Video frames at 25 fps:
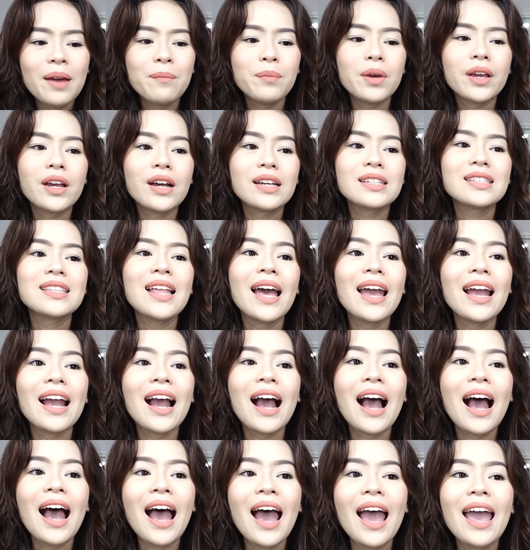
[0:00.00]
because like
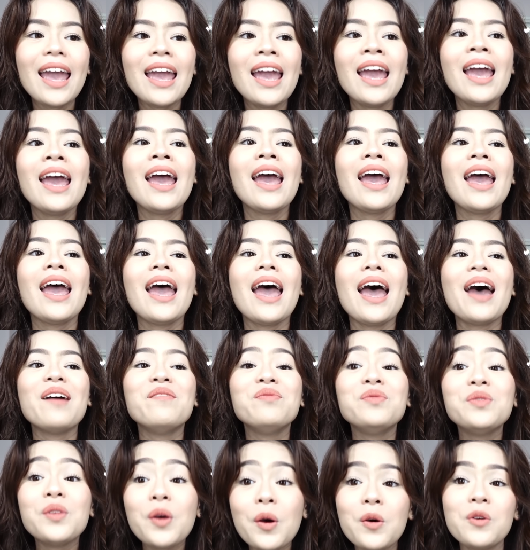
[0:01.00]
I
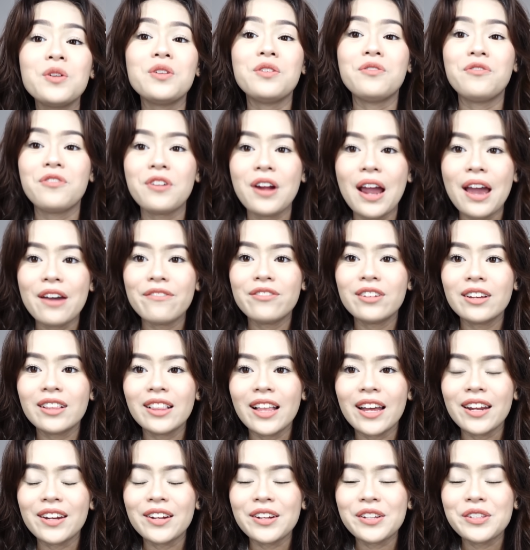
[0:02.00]
am known for advent
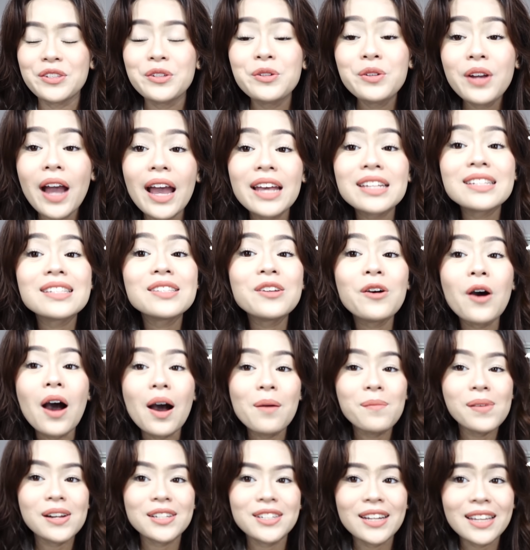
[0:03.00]
calendars. You guys know
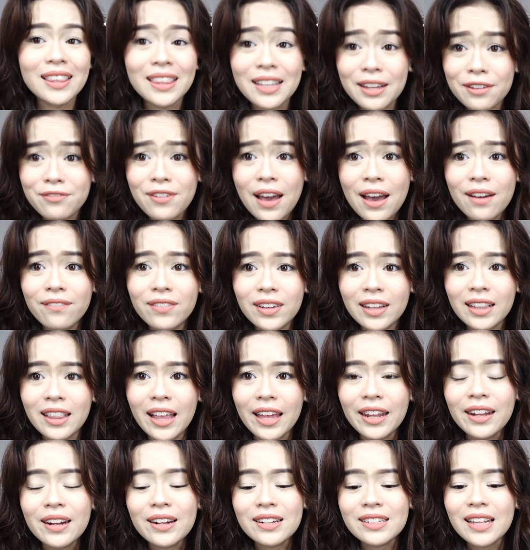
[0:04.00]
how much I love advent
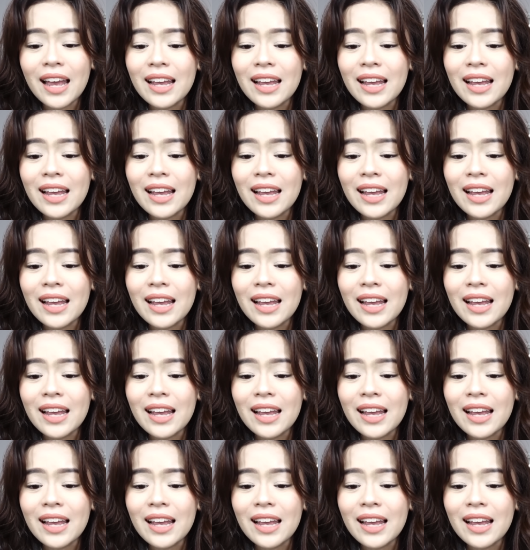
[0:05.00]
calendars.